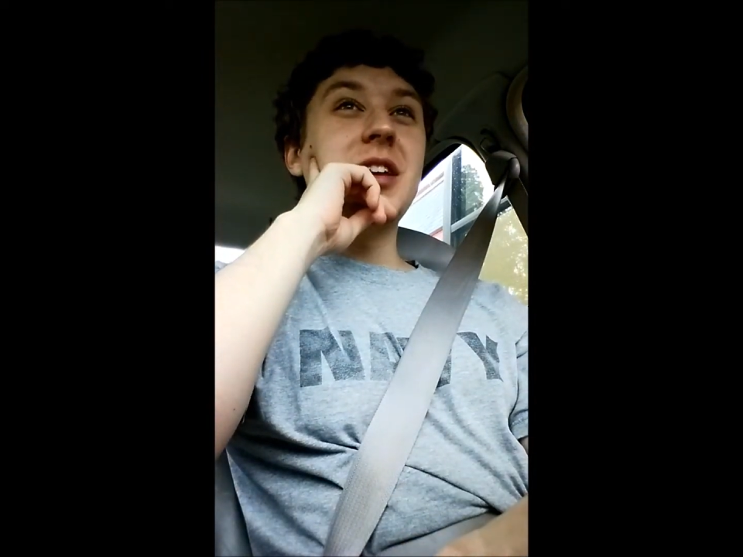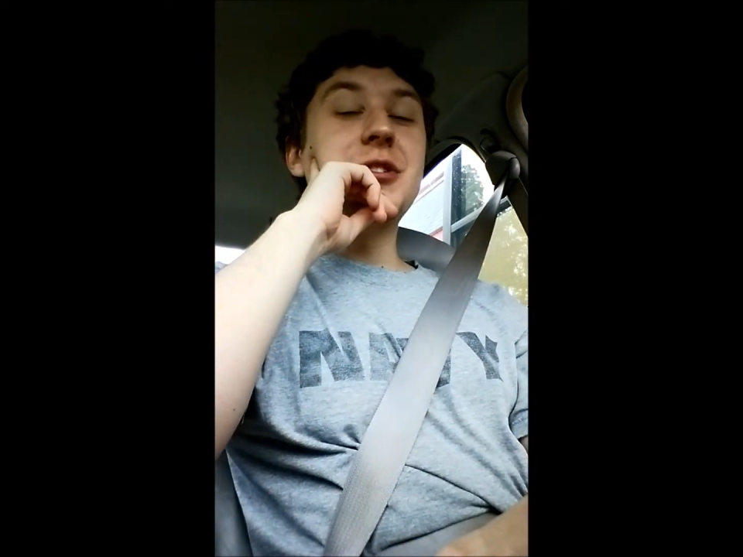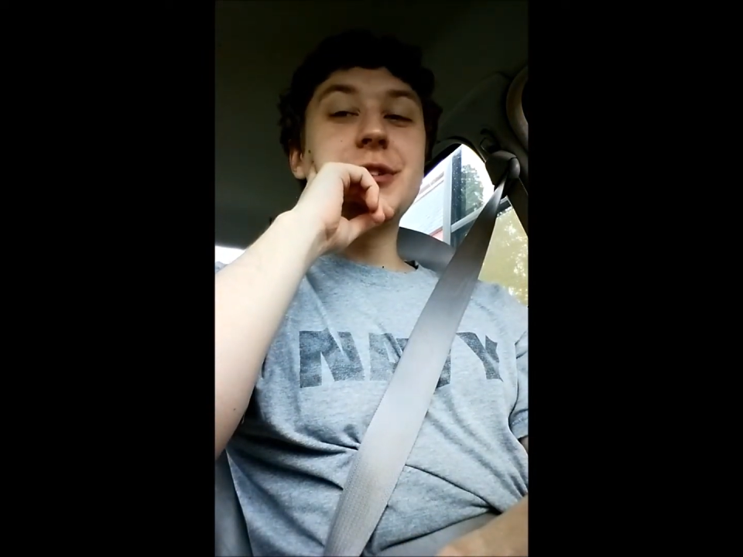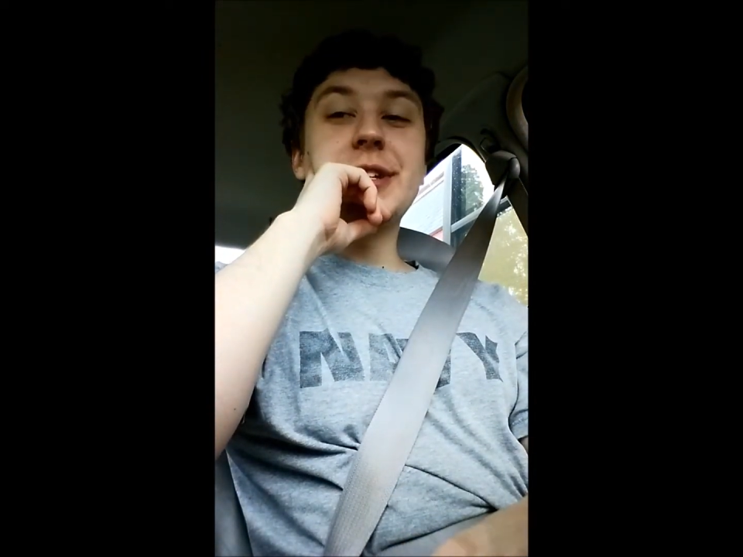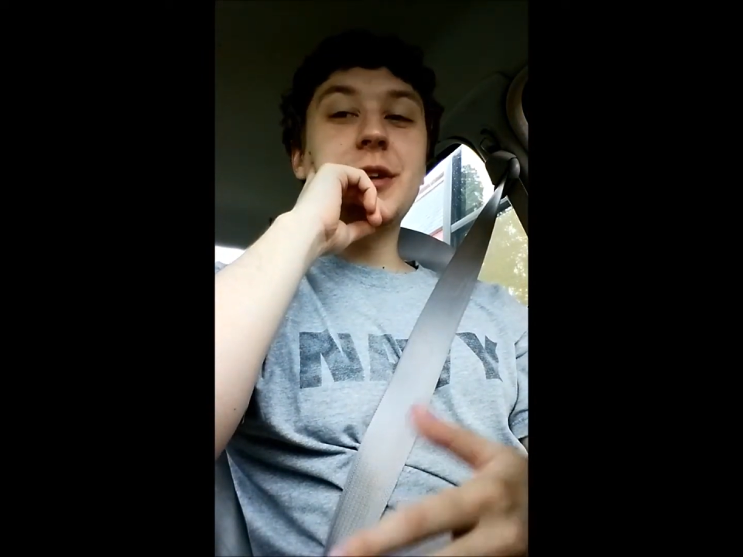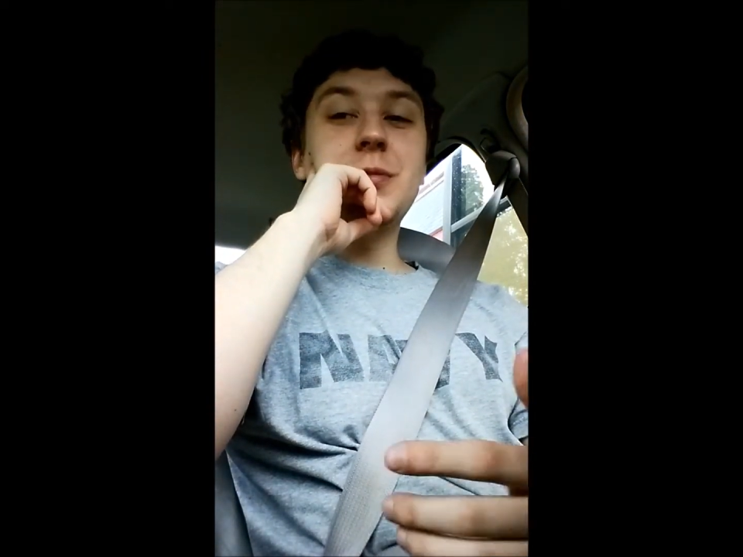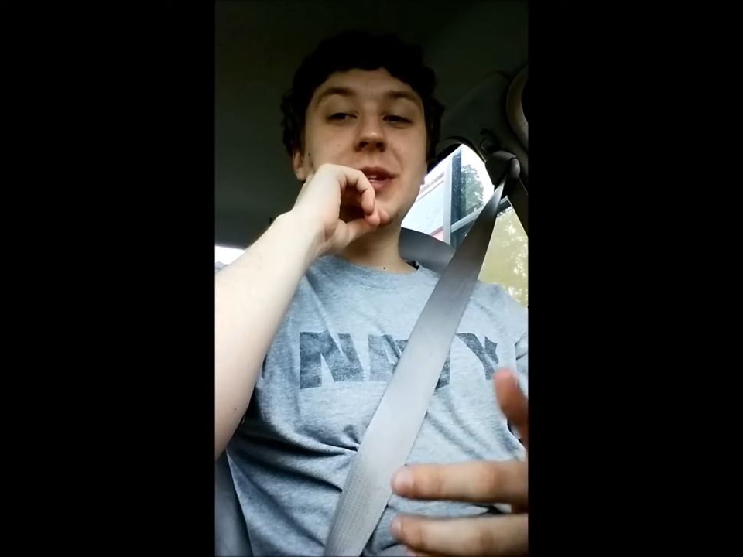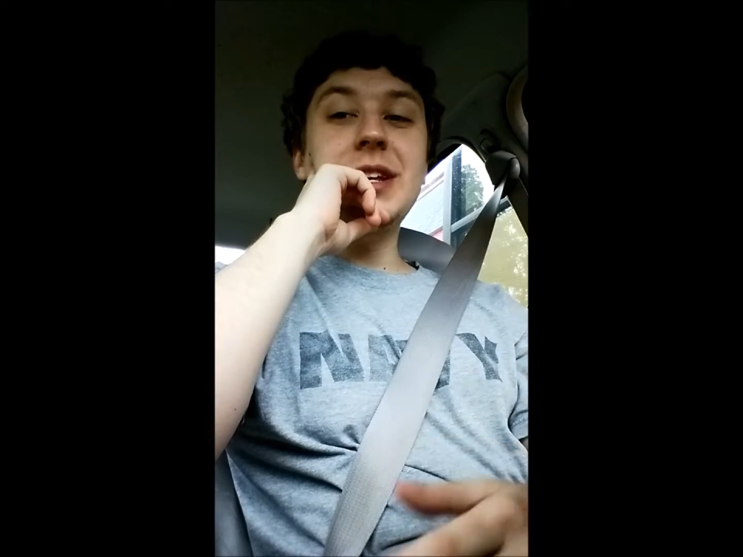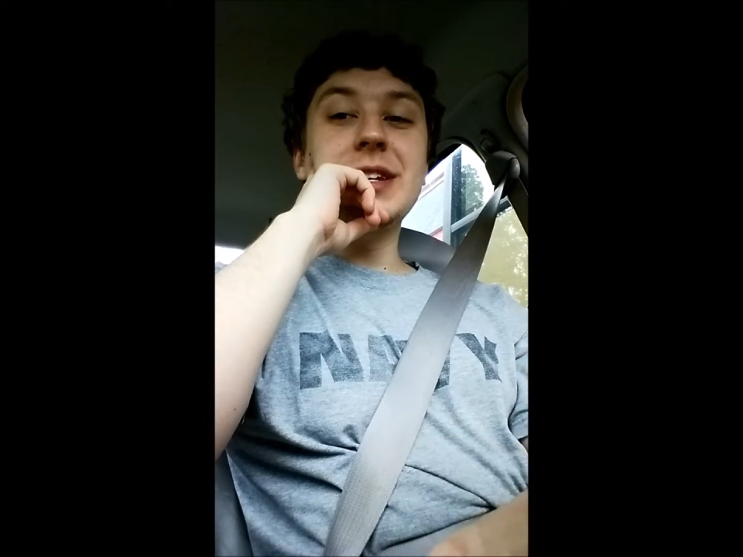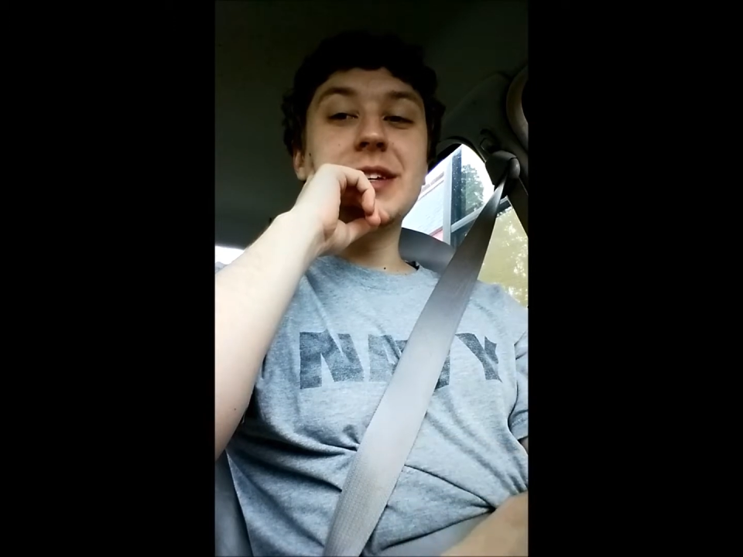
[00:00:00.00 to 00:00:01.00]
It's just I
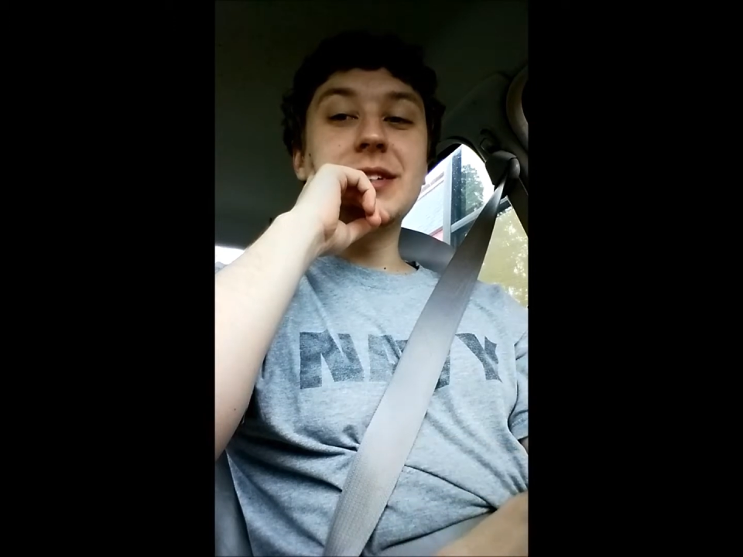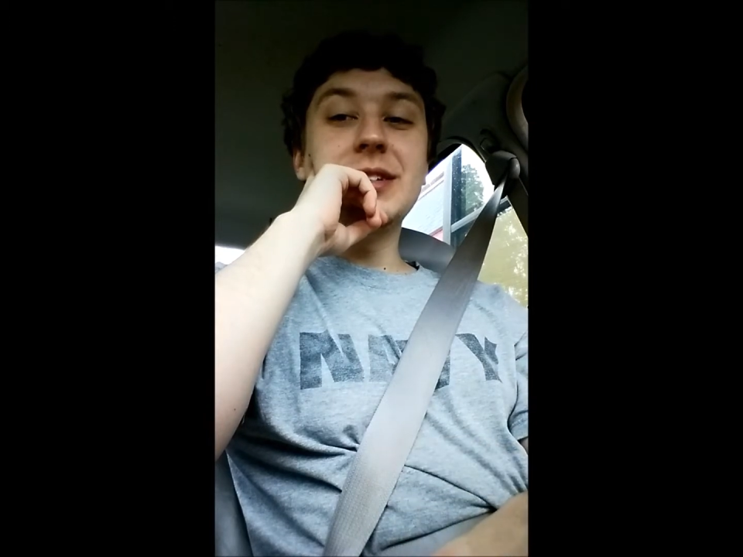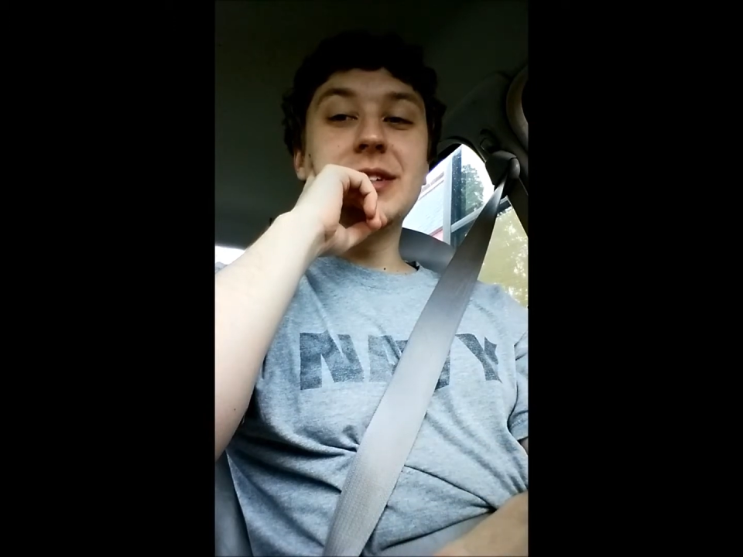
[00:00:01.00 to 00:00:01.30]
don't need it,